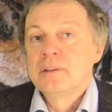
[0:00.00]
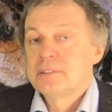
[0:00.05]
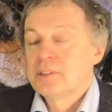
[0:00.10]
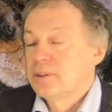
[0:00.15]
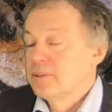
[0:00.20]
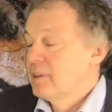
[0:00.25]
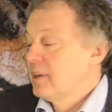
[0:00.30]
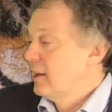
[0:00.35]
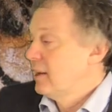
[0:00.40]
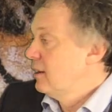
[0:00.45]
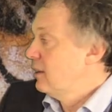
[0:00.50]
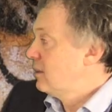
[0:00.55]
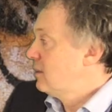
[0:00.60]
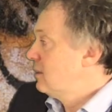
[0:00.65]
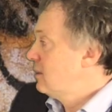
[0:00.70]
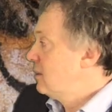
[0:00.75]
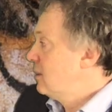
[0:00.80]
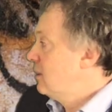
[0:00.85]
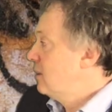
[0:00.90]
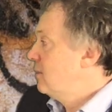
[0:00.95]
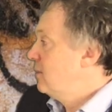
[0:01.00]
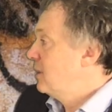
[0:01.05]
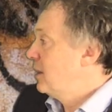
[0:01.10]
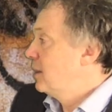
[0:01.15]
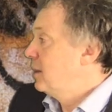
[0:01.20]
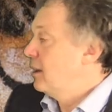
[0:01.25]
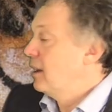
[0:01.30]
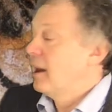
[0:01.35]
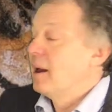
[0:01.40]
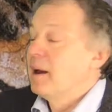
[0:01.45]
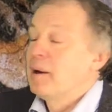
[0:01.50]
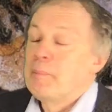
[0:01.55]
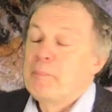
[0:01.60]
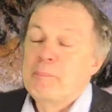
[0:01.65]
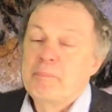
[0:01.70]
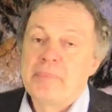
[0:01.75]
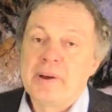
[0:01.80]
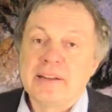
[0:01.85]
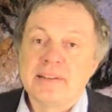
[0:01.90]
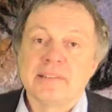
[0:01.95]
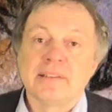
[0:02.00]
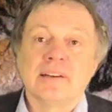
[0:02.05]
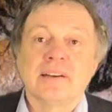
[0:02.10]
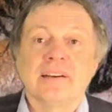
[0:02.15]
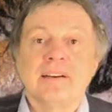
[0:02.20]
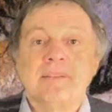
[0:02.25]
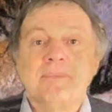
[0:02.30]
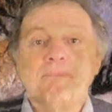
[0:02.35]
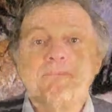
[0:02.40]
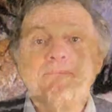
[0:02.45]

So then we better